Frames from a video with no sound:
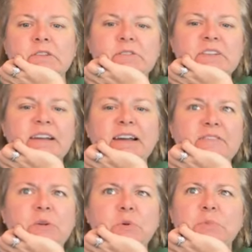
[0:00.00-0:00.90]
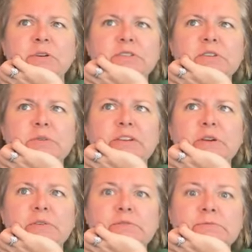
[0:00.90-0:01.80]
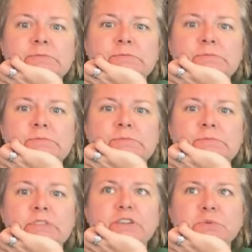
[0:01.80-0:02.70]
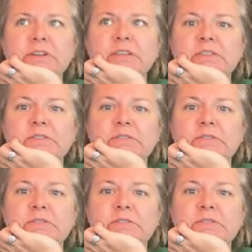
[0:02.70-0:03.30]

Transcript: I don't think I have not one person on here. There's one.